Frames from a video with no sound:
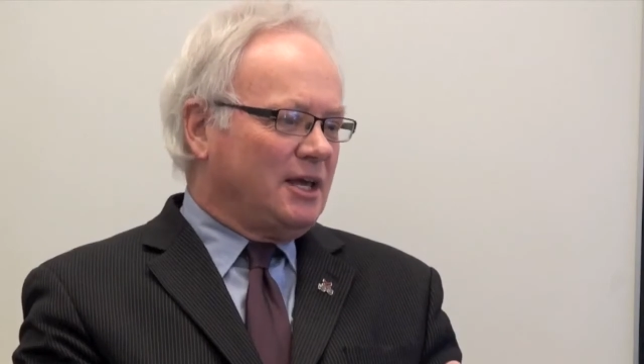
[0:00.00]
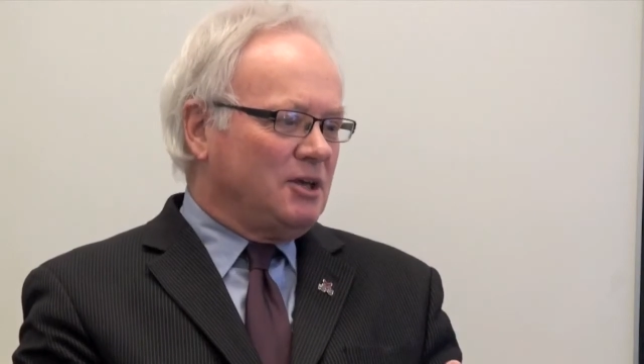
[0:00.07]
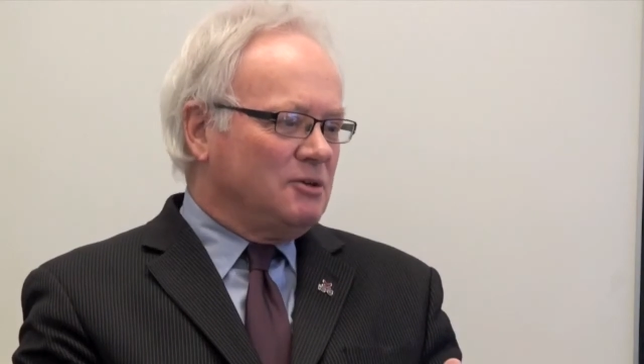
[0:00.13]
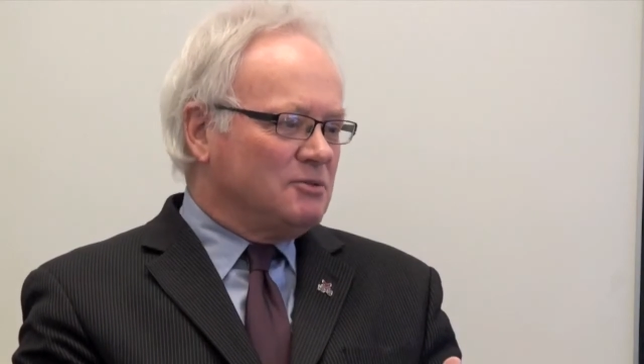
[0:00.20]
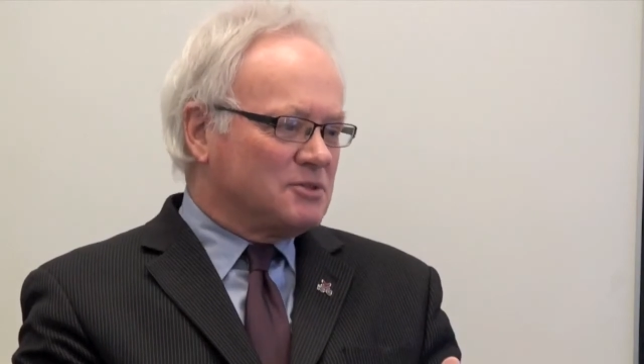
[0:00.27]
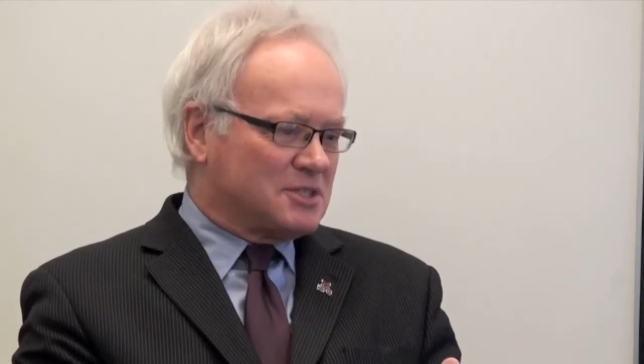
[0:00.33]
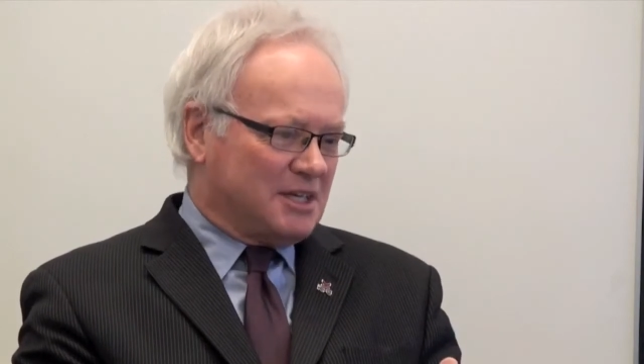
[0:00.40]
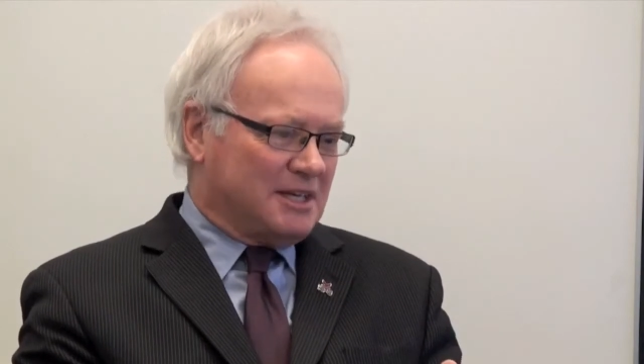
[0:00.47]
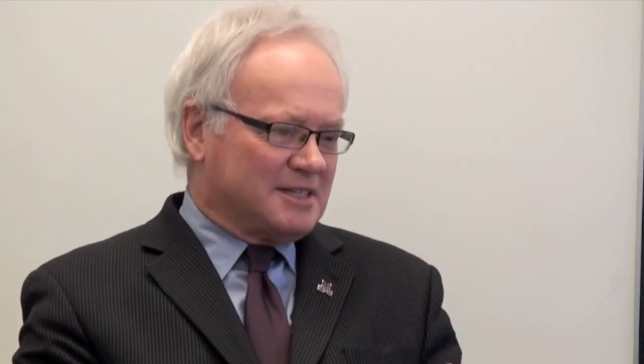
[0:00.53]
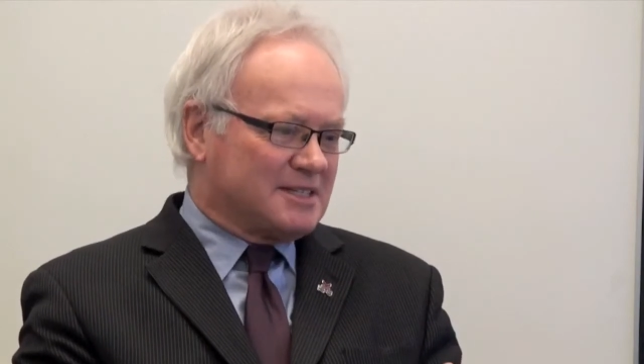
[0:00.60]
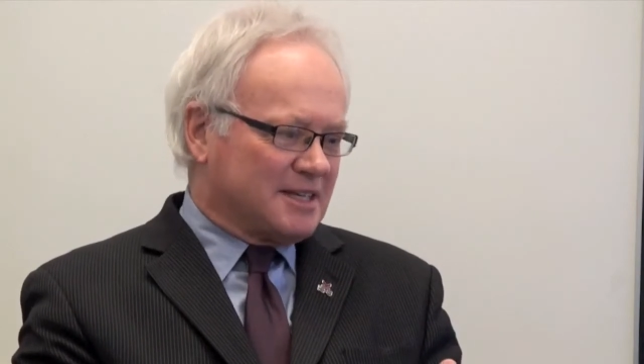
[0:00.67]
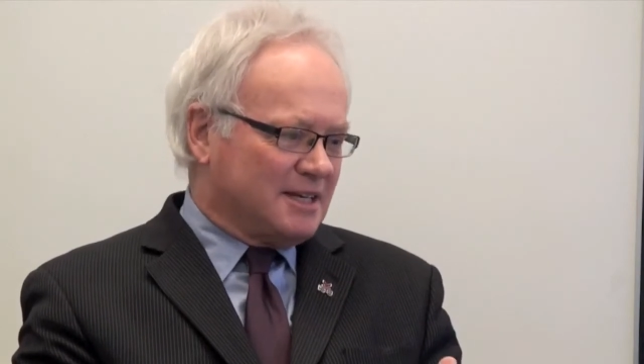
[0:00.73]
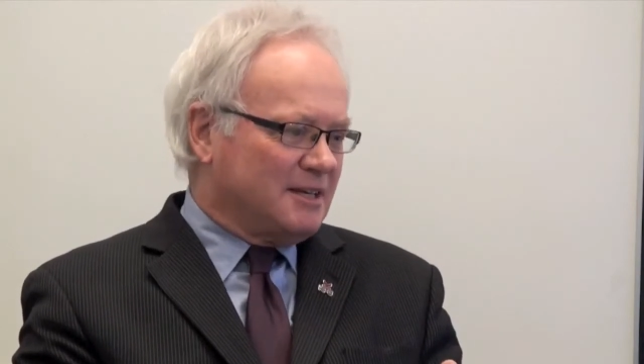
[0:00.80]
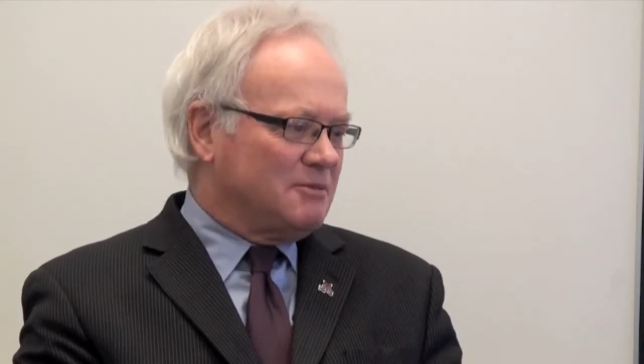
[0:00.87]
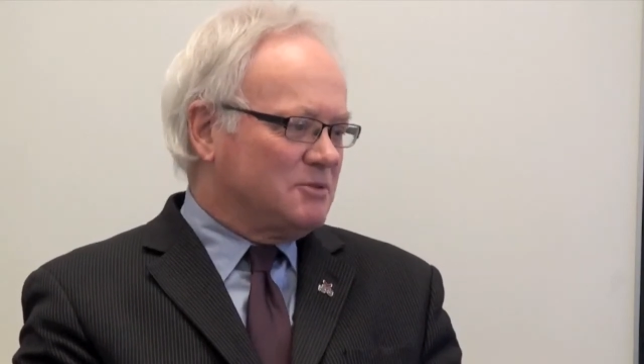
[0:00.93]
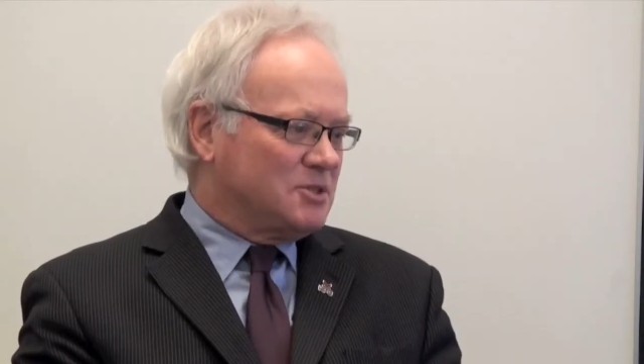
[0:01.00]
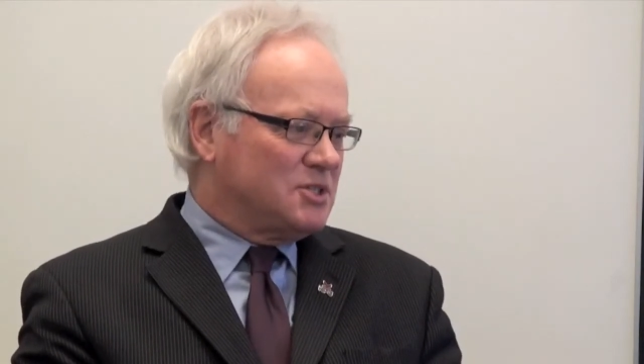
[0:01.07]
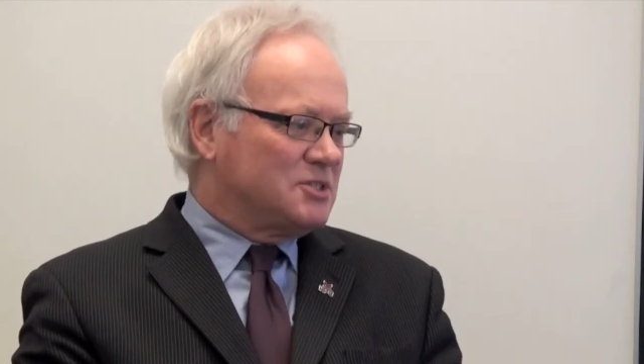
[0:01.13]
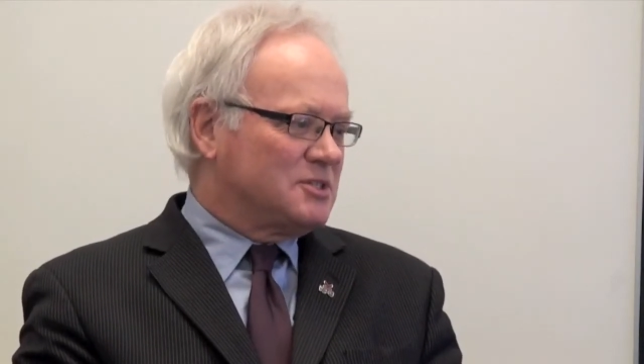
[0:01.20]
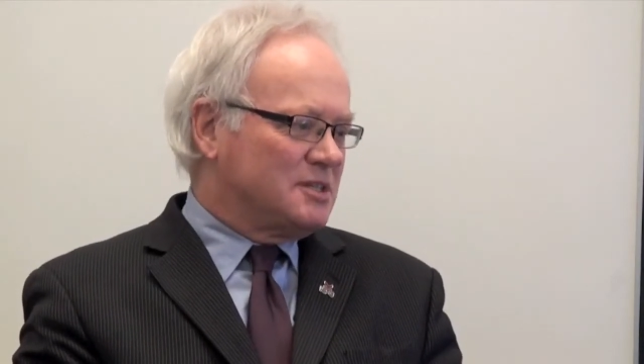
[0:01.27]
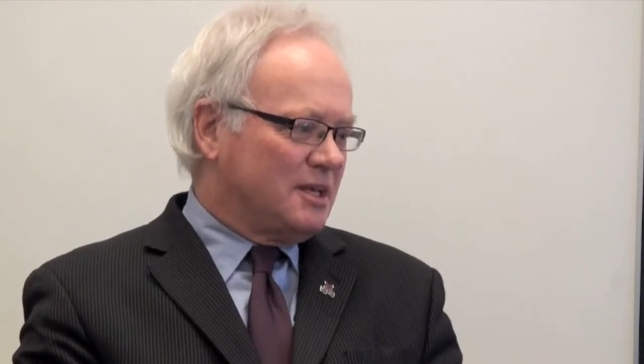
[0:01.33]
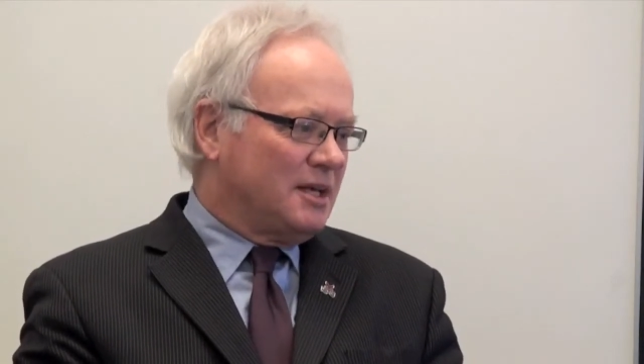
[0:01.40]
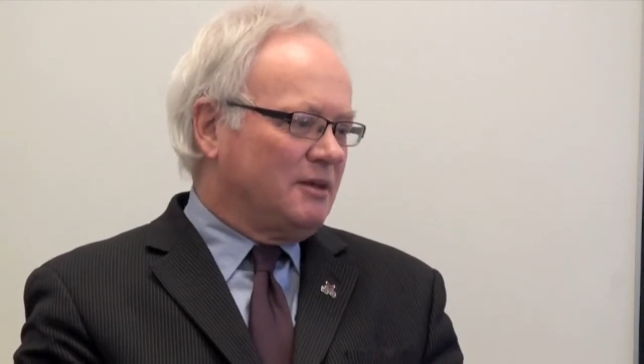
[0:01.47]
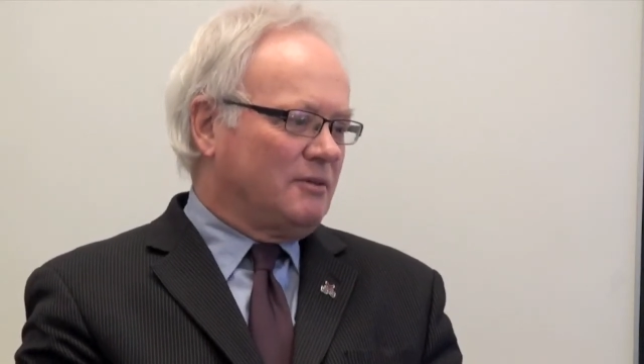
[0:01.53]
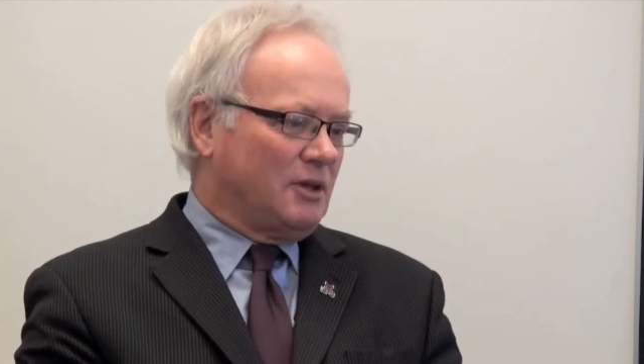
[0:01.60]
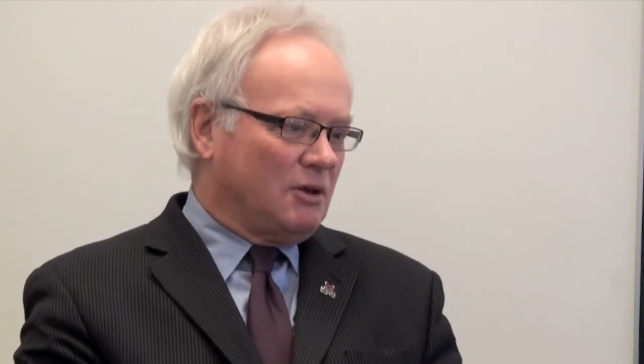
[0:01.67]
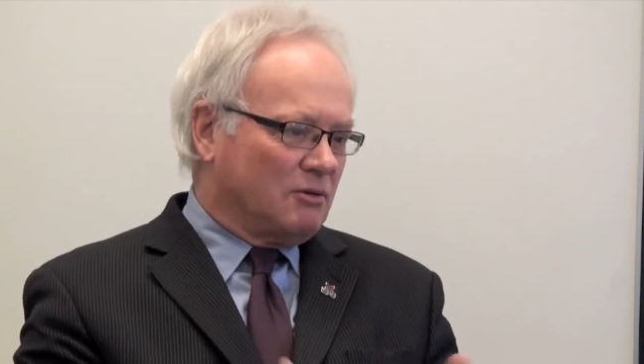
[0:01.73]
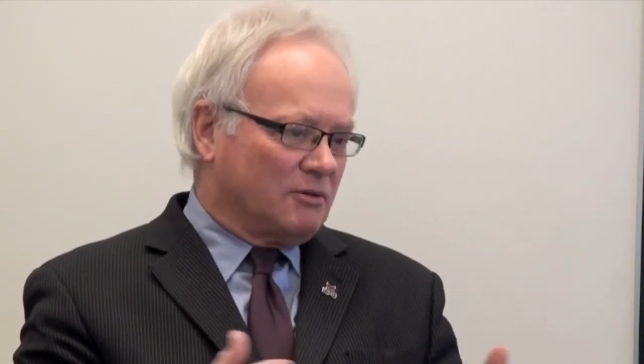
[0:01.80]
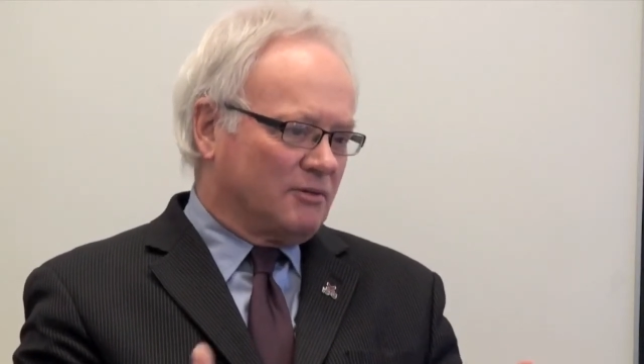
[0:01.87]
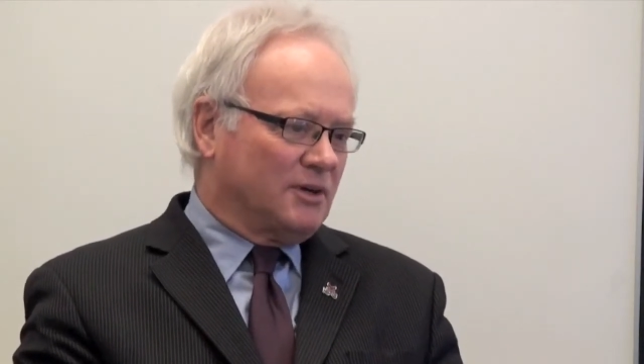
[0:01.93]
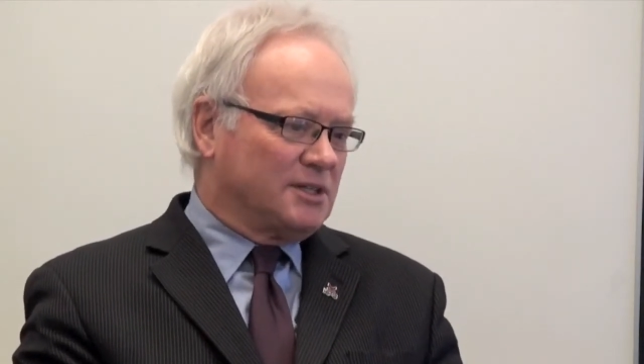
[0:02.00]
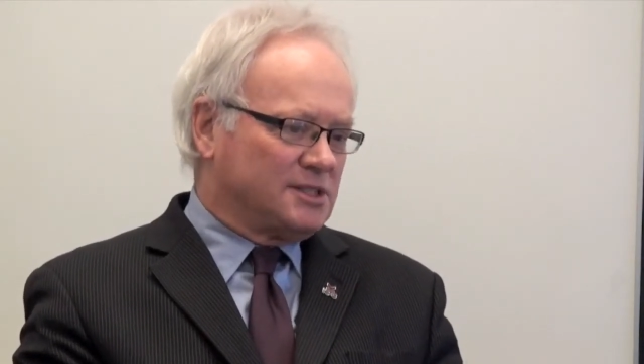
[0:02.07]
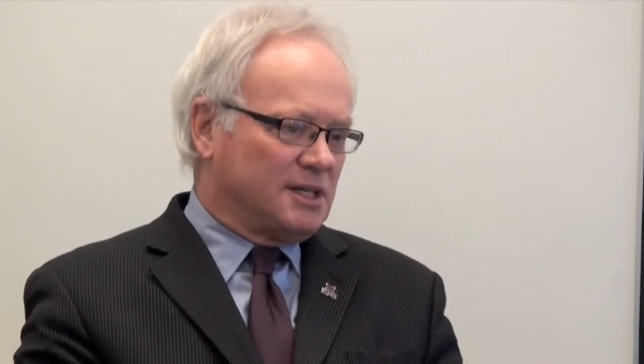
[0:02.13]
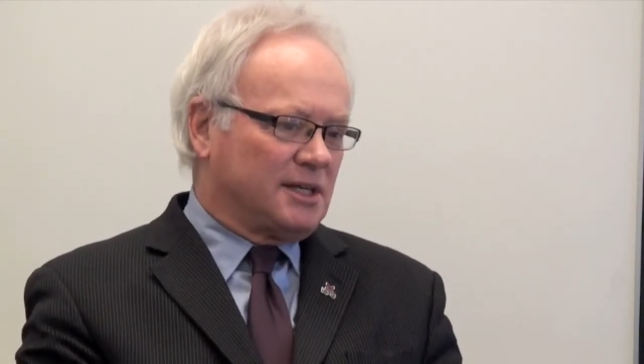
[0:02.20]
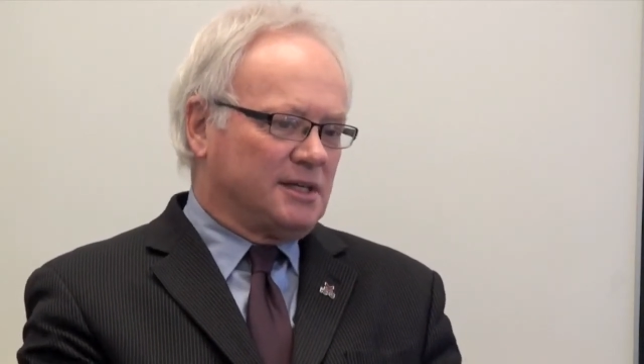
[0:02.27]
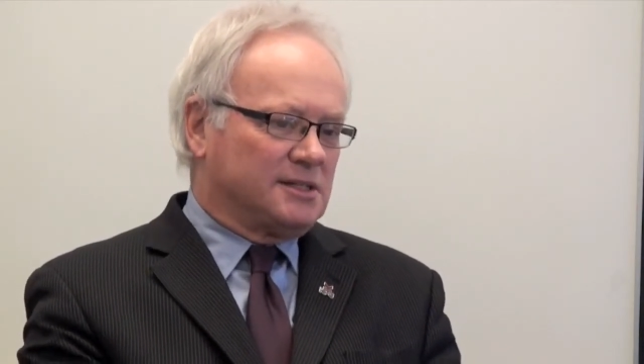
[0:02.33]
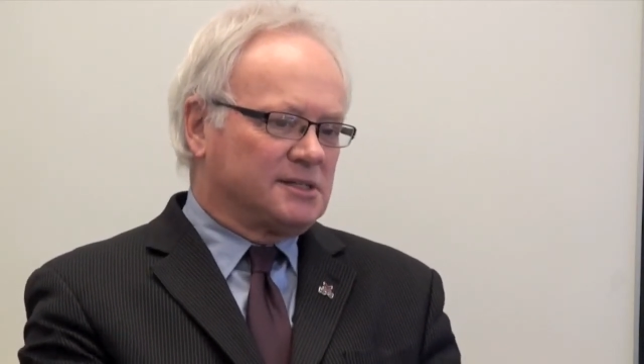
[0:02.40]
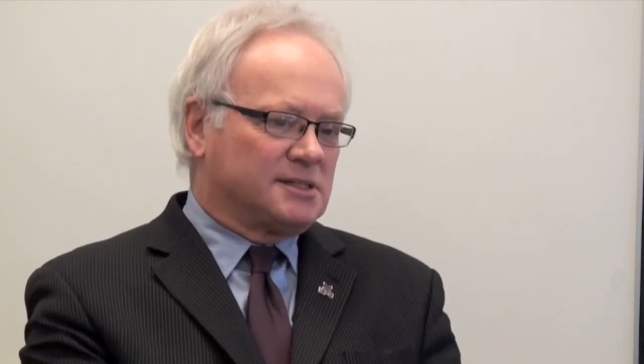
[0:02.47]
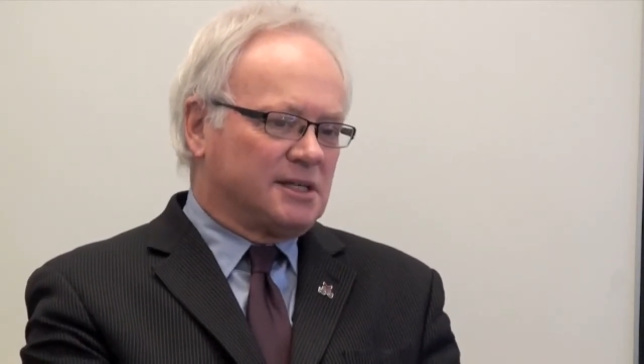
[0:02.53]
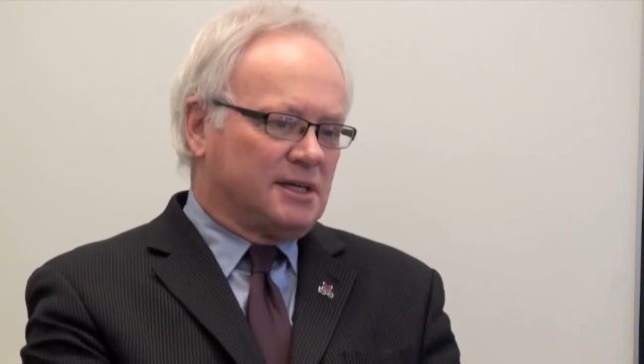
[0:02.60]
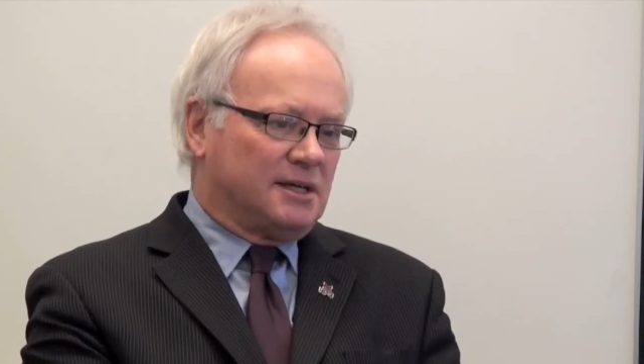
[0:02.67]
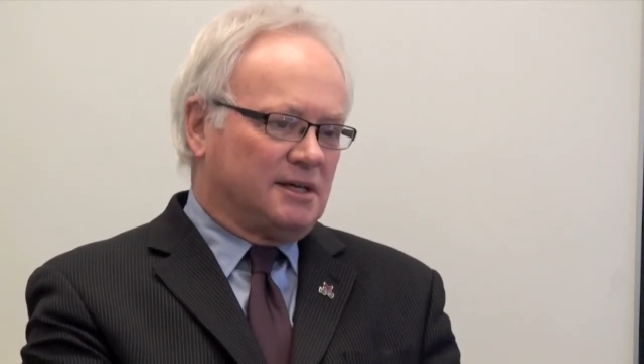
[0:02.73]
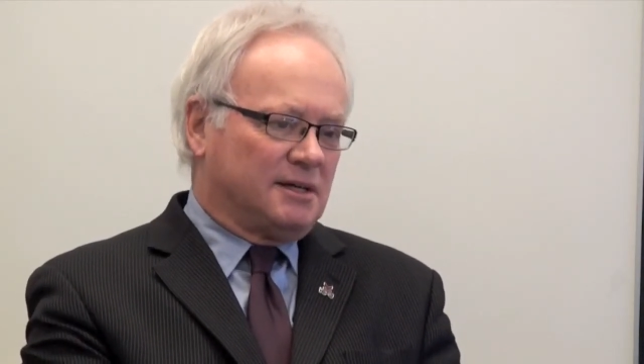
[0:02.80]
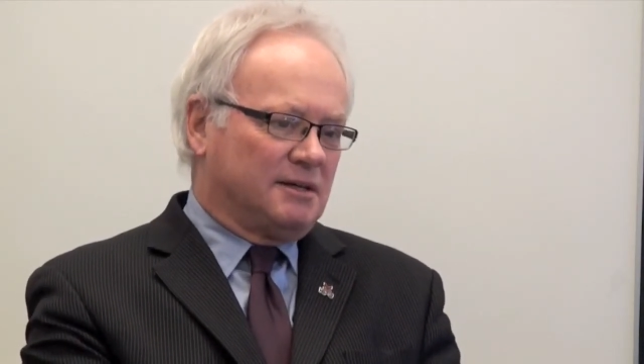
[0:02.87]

AUCC, which is the university's